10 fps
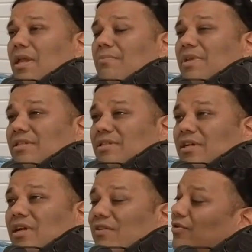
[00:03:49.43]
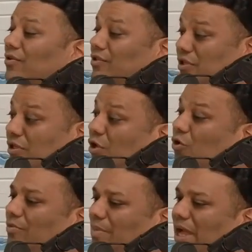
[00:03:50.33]
It means to cover or to
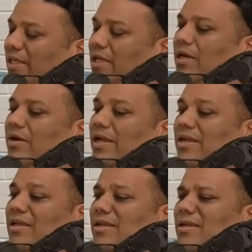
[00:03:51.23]
cloak, palliare.